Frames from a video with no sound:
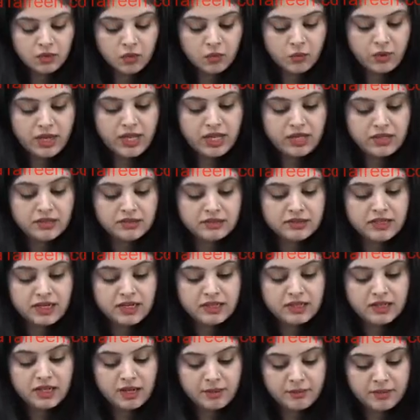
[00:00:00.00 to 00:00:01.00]
Where is
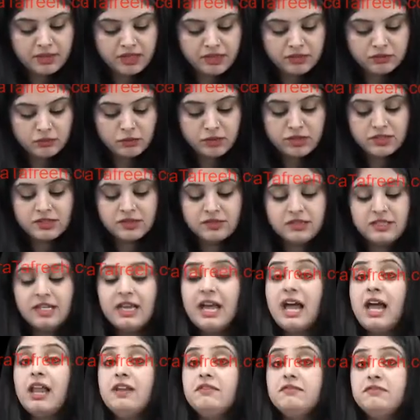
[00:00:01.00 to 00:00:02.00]
that coming? So it is
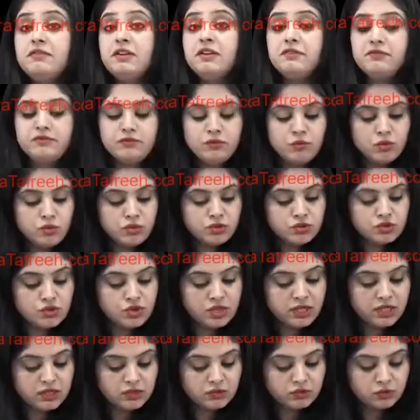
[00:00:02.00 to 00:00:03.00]
the alpha 4
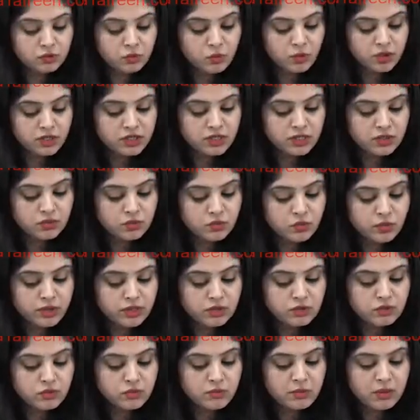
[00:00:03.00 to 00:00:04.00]
chain. So what are you
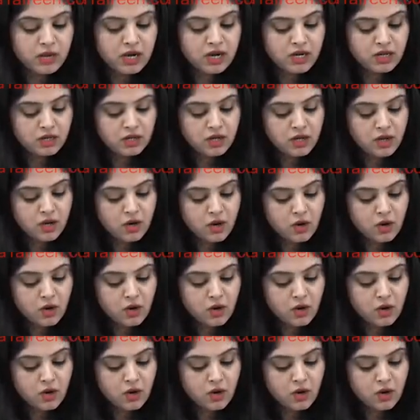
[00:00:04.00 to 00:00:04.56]
going to mark?